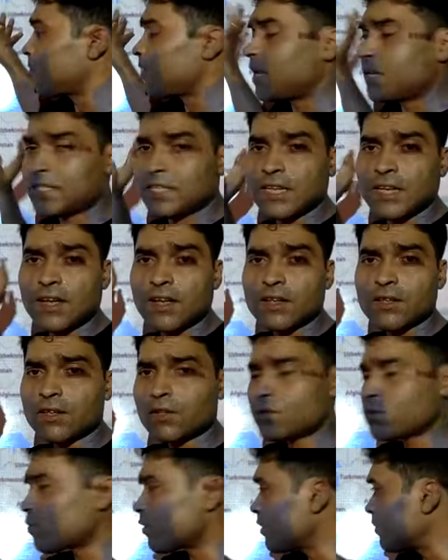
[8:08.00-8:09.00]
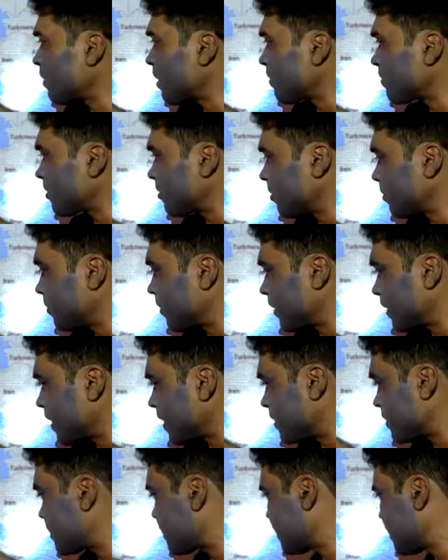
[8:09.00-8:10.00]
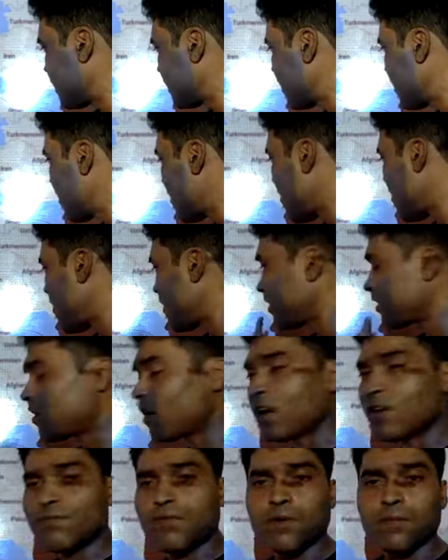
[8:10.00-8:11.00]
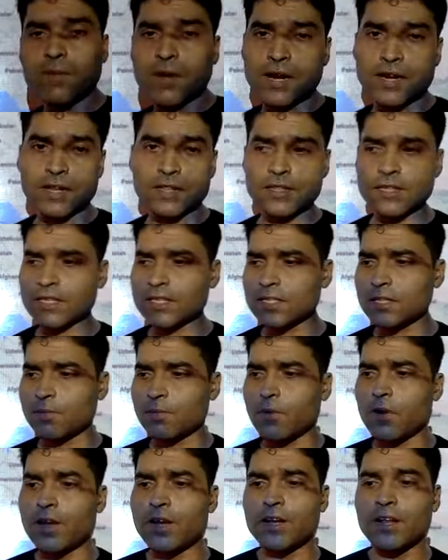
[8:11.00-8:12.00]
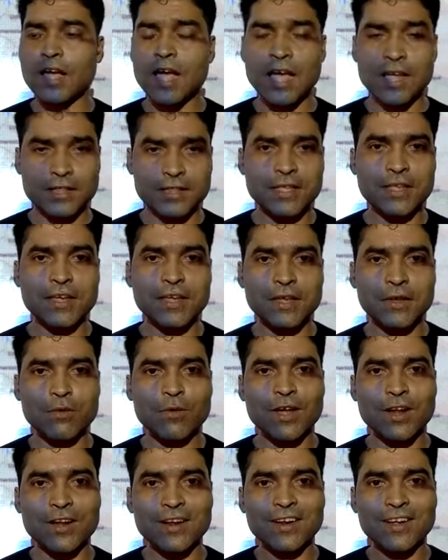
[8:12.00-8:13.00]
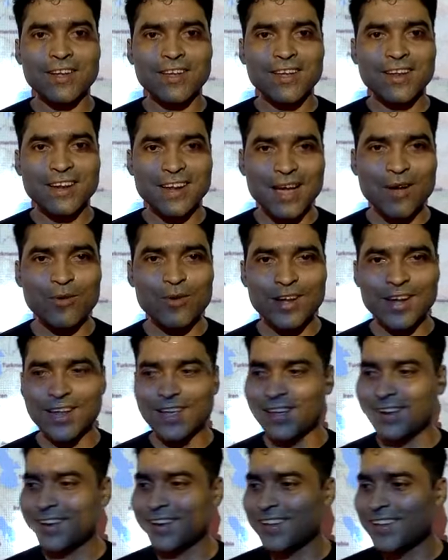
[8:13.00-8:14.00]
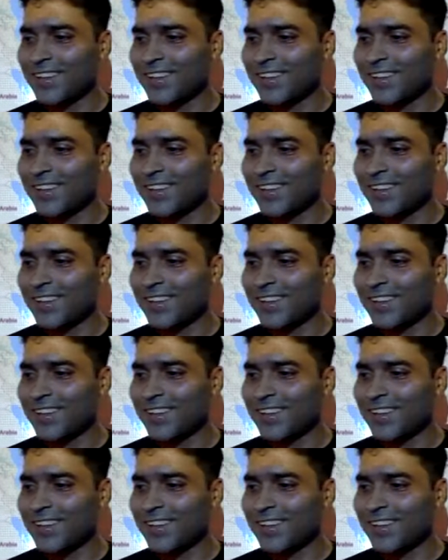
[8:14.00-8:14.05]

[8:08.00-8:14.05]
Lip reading: Asia. So you have to remember Red Sea and Gulf of Aden. This is the point I think you are now clear.